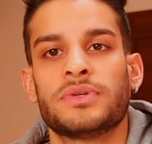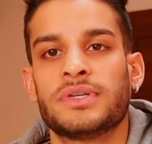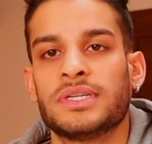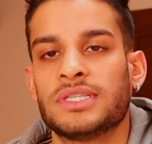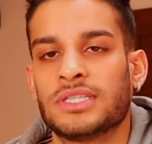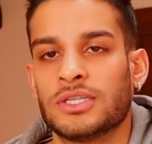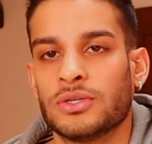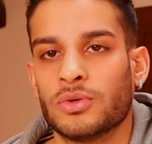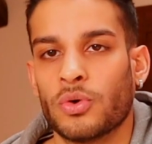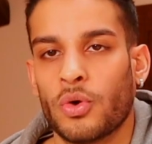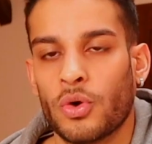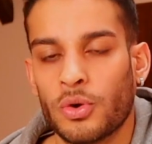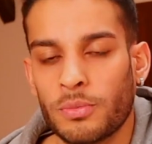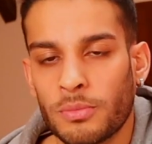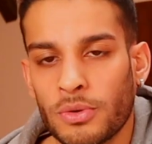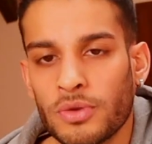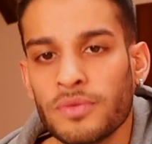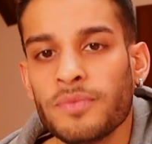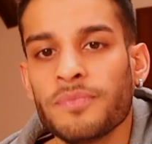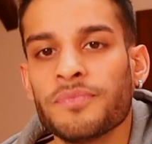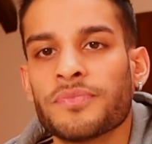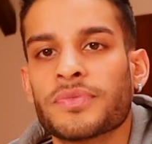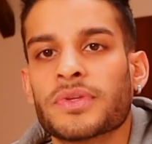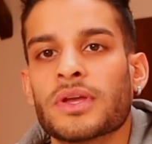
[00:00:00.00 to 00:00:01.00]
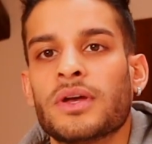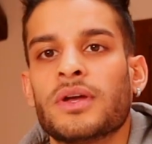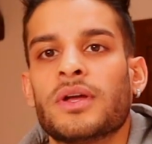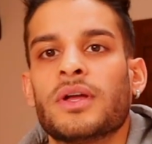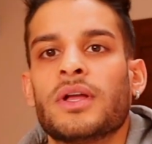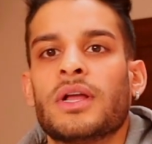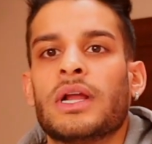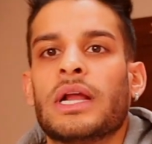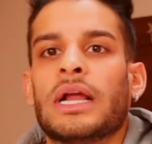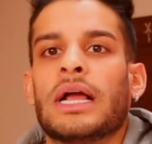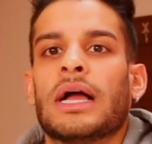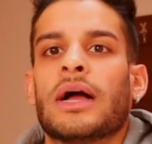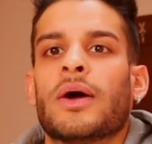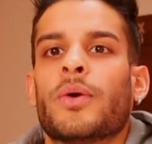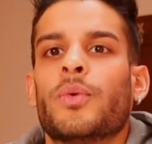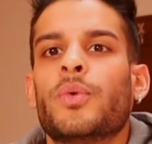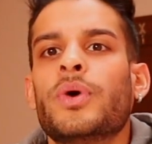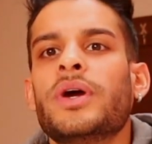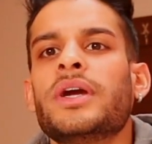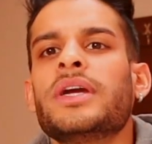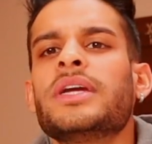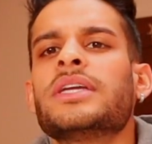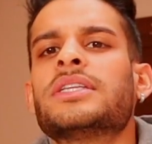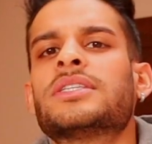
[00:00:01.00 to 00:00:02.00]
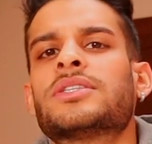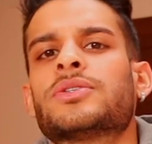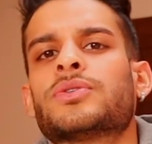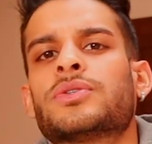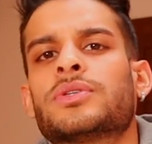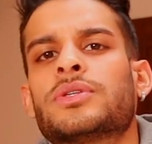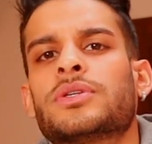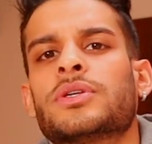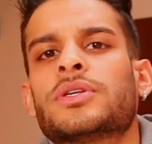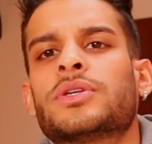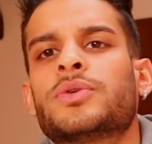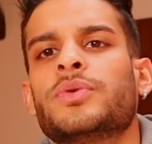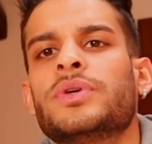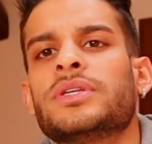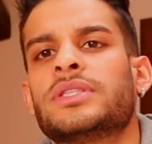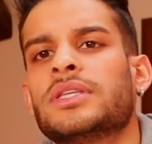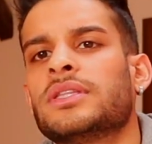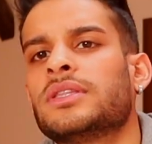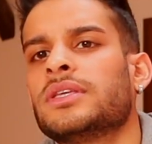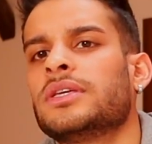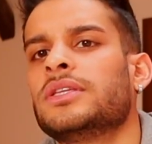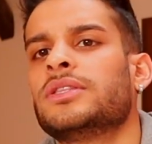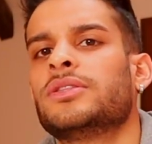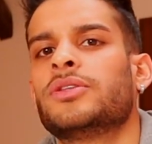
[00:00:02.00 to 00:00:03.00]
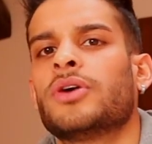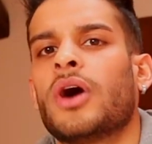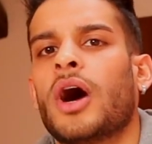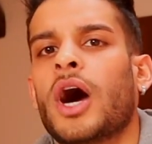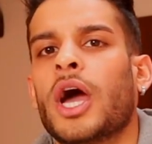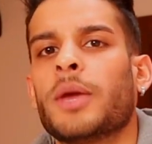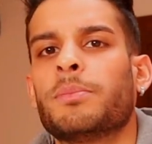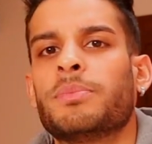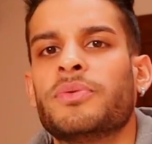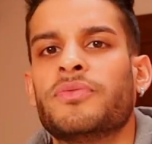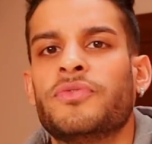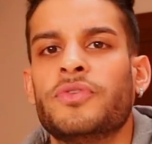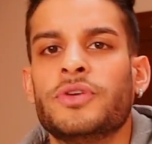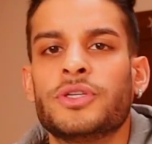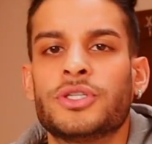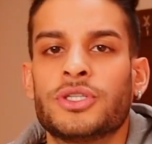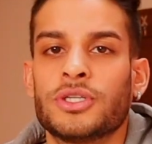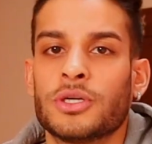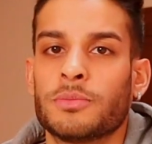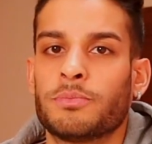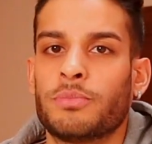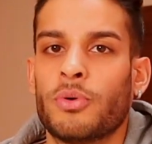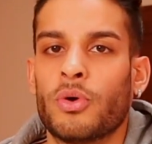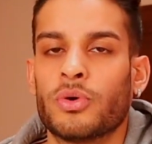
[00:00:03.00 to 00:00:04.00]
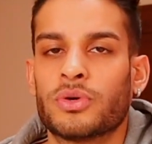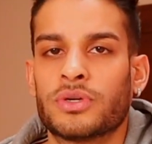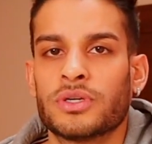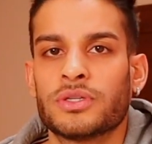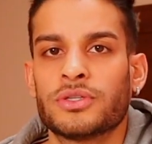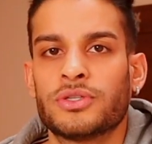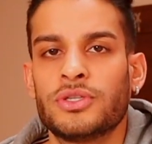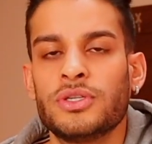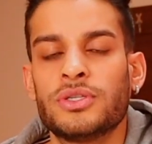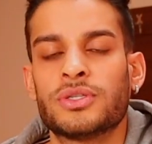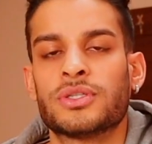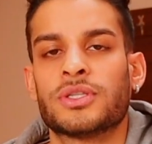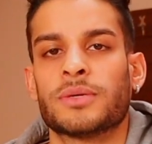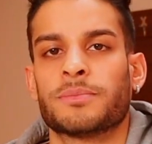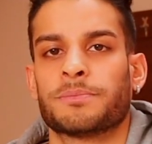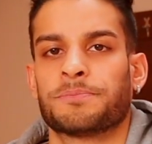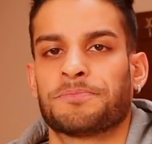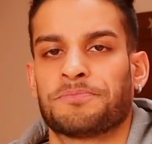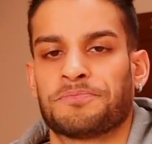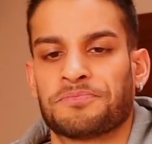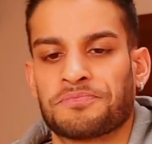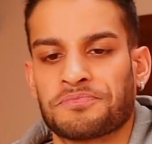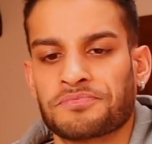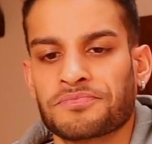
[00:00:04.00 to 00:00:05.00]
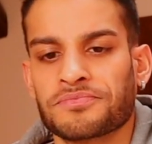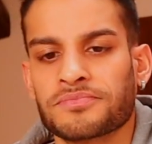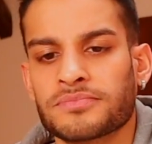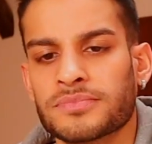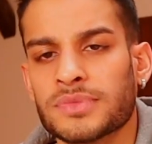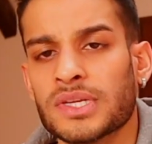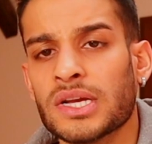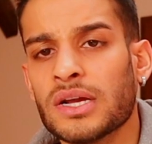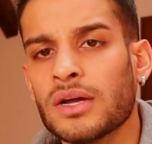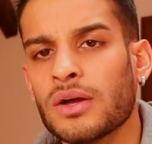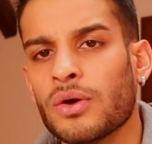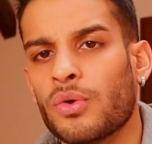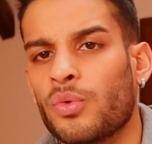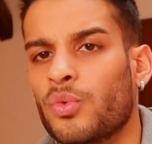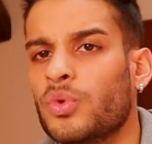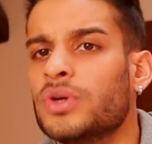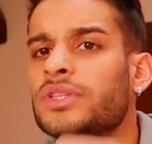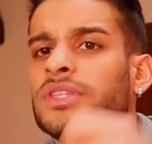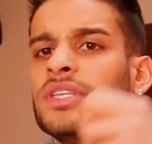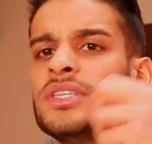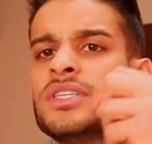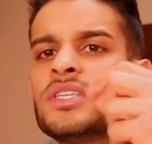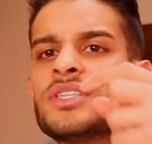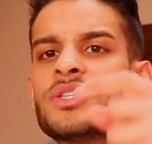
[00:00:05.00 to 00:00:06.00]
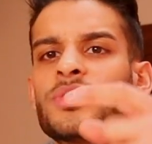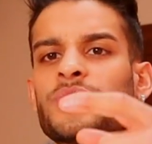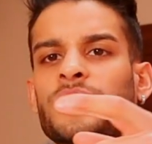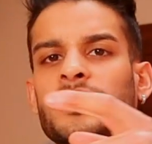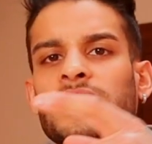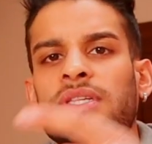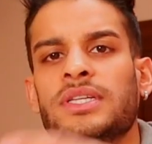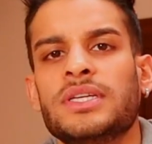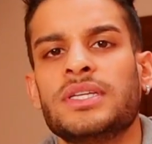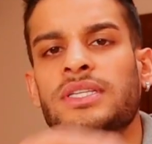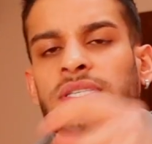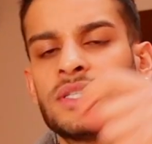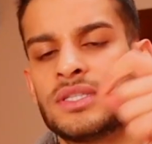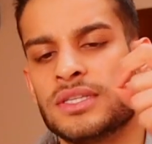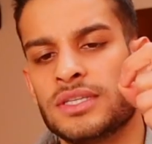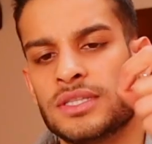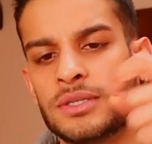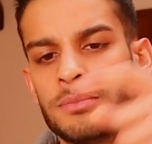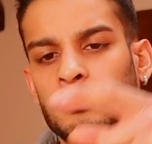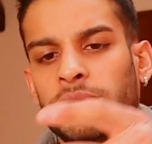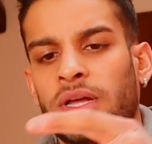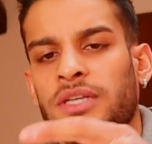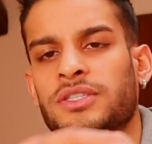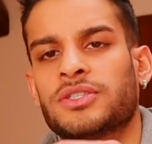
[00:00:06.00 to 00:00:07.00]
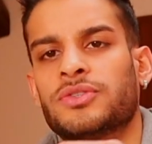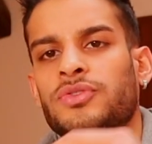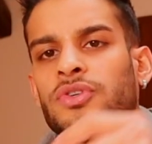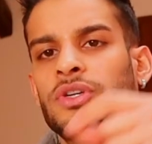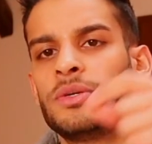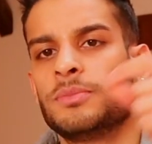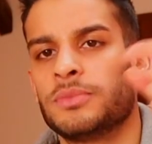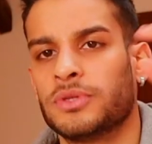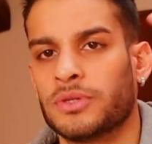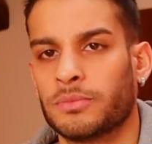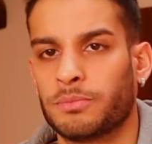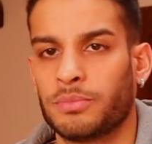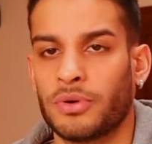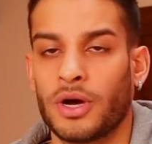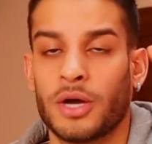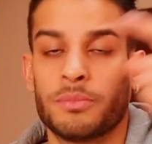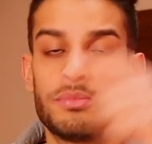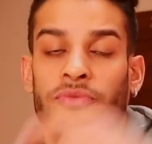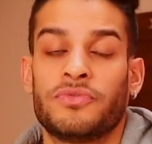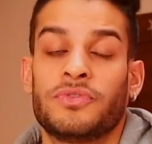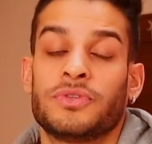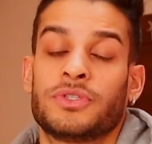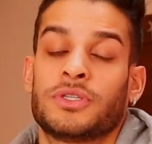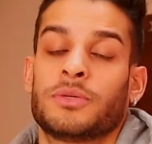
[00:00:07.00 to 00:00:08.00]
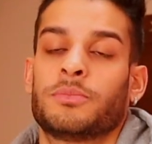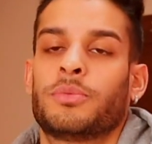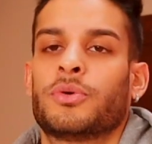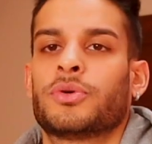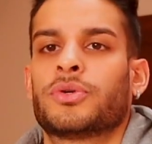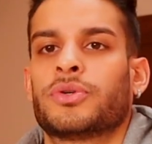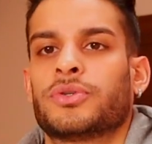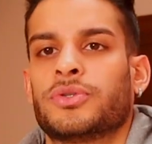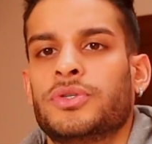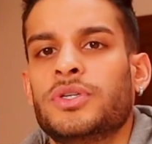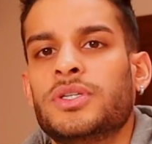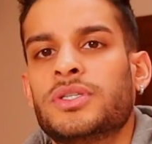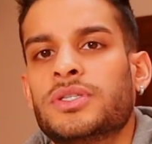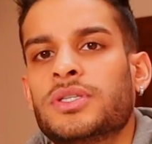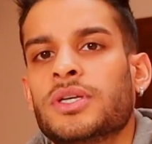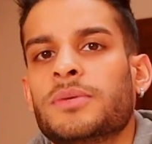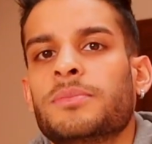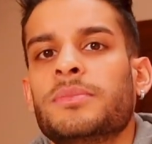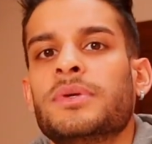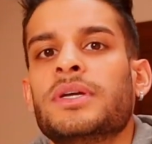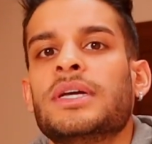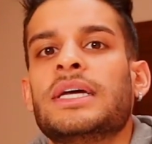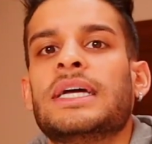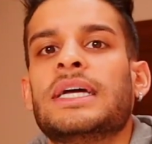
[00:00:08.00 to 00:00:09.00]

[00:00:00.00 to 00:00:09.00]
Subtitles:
releasing hormone, where it's secreted in the hypophyseal portal system. When this is released in the bloodstream in the hypophyseal portal system,